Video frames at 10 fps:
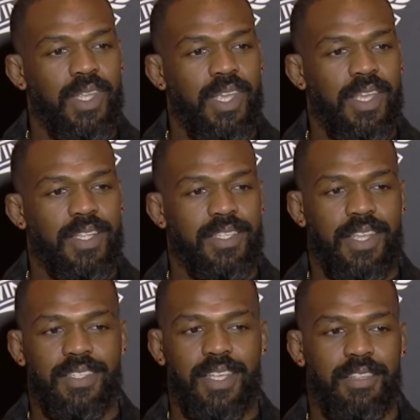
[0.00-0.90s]
is
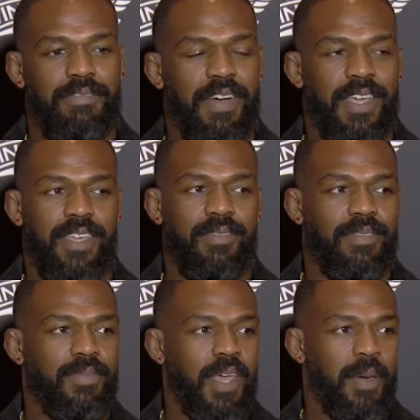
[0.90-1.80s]
it's like the fight
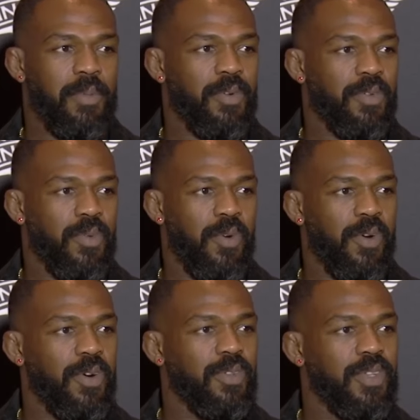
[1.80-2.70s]
capital of the
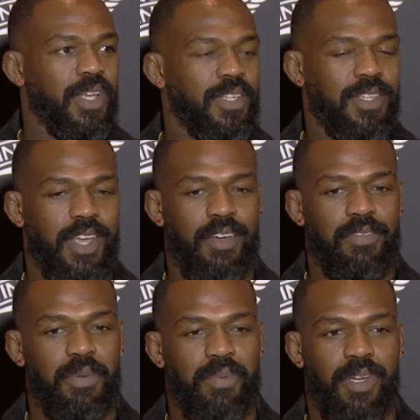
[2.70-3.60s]
world and to have
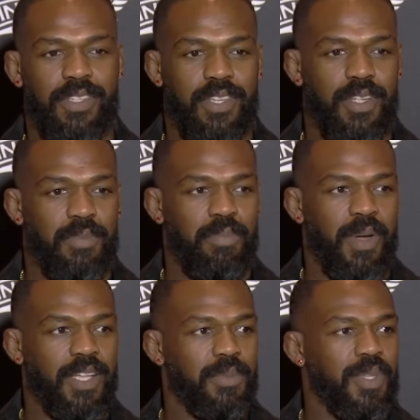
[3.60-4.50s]
the president
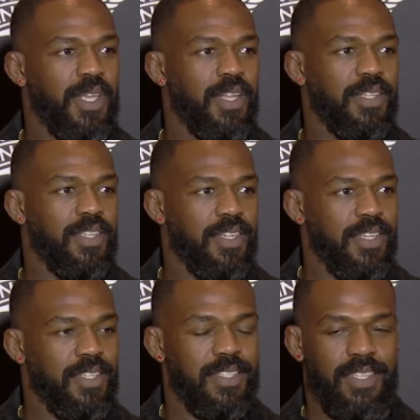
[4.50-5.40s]
possibly in
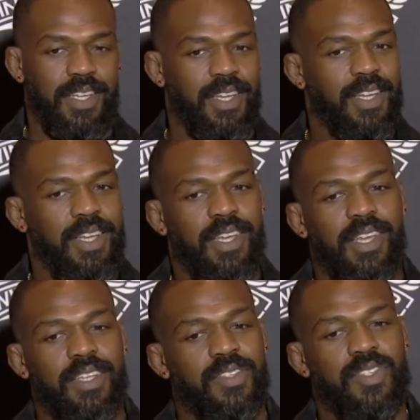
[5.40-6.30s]
attendance
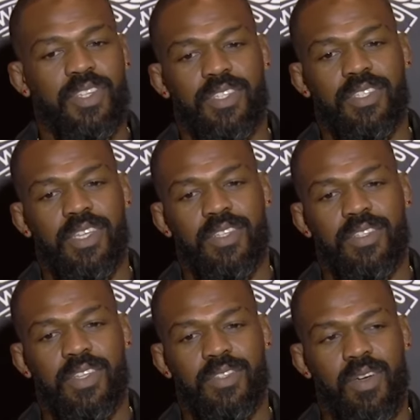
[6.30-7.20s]
it's just
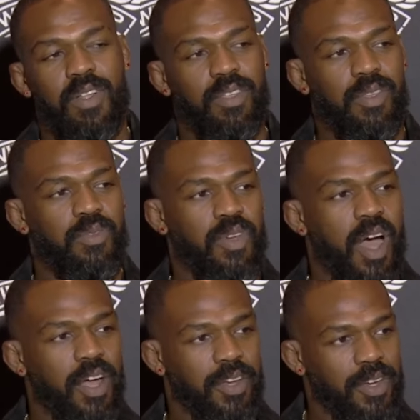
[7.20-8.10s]
it's it's all a huge
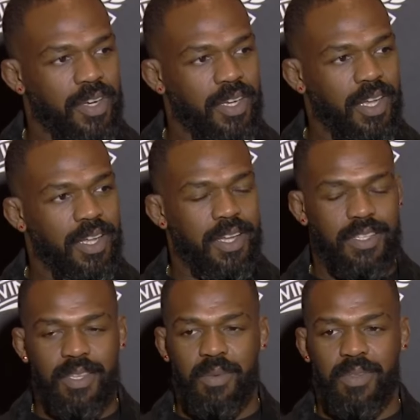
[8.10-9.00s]
honor uh,
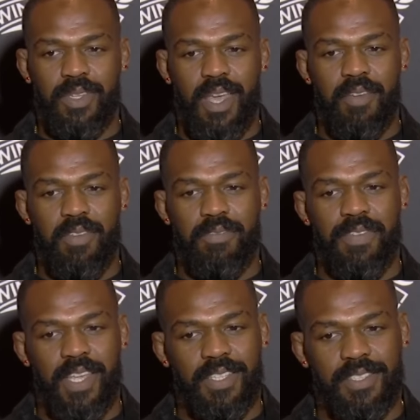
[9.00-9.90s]
to to have your
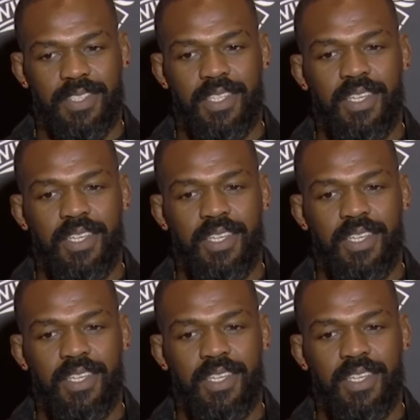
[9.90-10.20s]
face